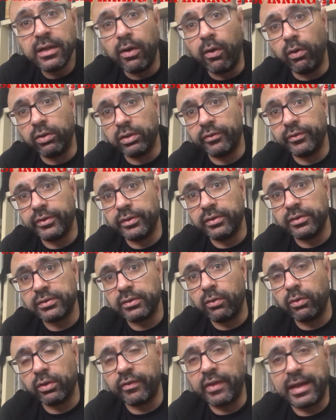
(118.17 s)
all
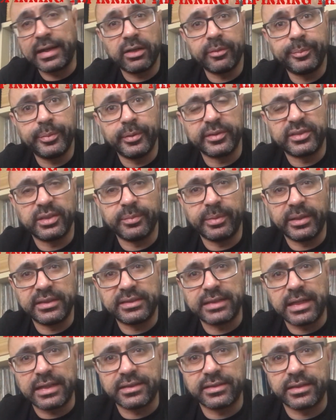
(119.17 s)
of that output to be
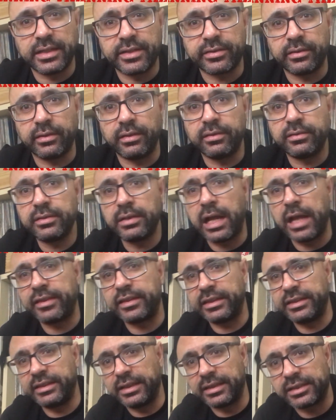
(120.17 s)
sensational. I
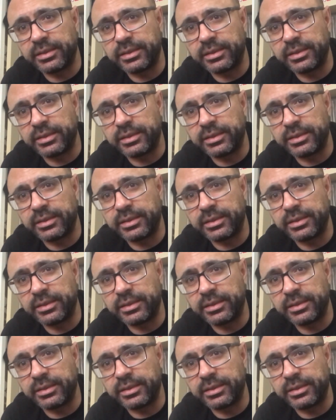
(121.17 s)
think he